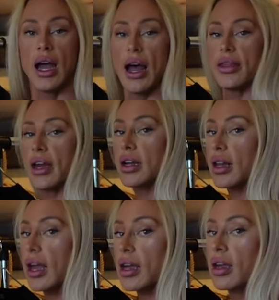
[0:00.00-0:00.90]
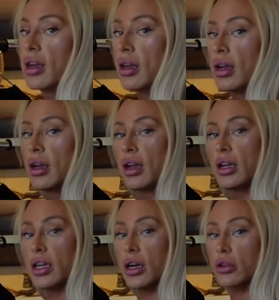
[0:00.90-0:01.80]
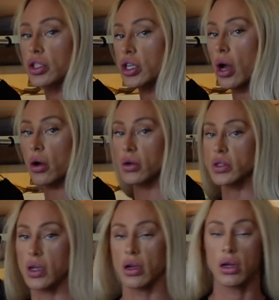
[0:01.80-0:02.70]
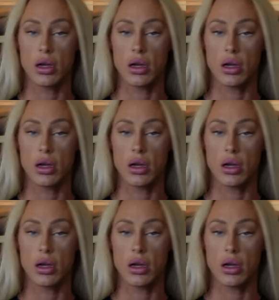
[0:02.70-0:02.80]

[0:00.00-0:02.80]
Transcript: And then it like, you know, shows,